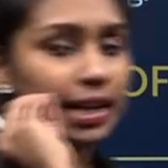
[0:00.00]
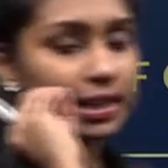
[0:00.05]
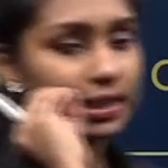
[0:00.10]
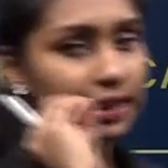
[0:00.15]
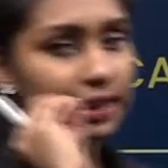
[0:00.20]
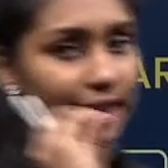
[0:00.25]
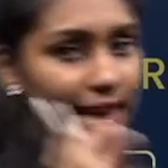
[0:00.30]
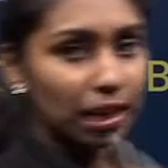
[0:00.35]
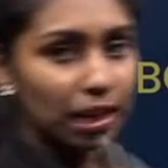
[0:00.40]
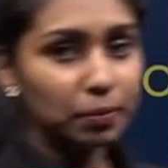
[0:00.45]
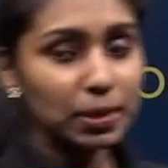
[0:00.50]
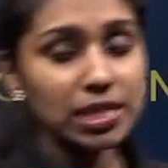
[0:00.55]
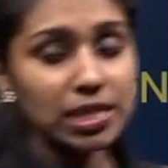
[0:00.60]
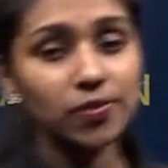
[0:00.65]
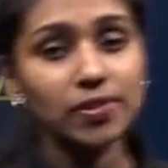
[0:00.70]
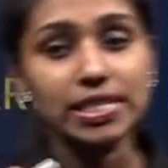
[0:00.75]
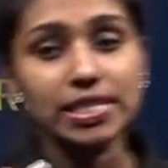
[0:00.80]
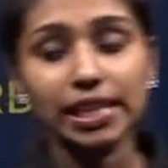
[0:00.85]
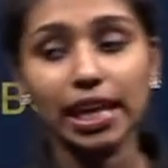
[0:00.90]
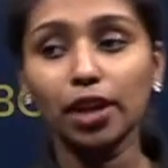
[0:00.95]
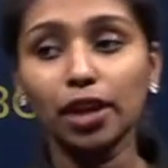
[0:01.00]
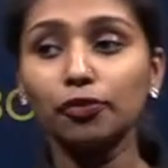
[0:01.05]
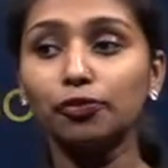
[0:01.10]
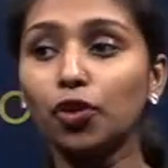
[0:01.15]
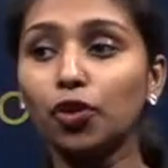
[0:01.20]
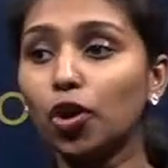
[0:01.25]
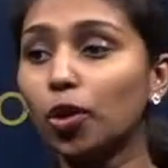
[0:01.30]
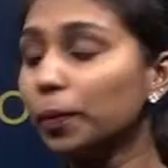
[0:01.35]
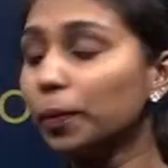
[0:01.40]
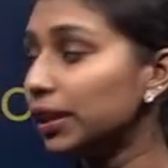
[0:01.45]
The elements which can
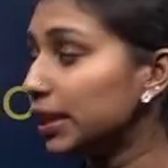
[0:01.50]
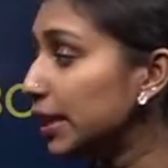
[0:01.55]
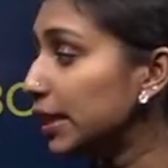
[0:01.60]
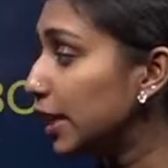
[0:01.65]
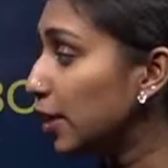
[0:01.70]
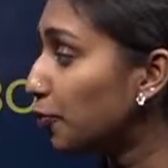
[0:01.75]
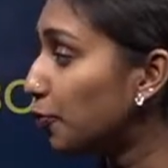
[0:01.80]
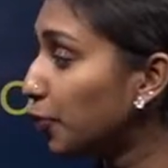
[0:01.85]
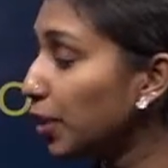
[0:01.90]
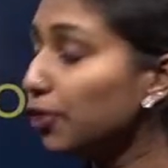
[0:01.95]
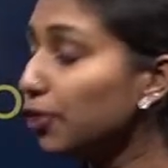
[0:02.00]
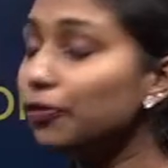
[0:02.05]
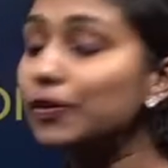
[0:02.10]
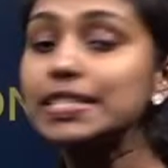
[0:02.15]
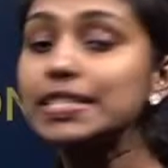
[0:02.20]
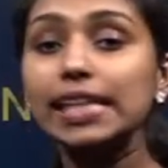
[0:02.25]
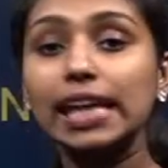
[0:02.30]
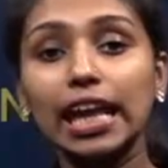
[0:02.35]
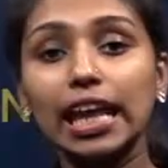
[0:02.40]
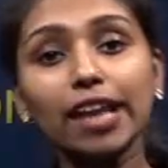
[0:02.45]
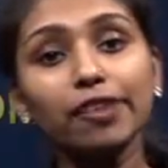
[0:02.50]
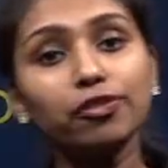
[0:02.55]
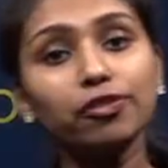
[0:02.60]
form in the different physical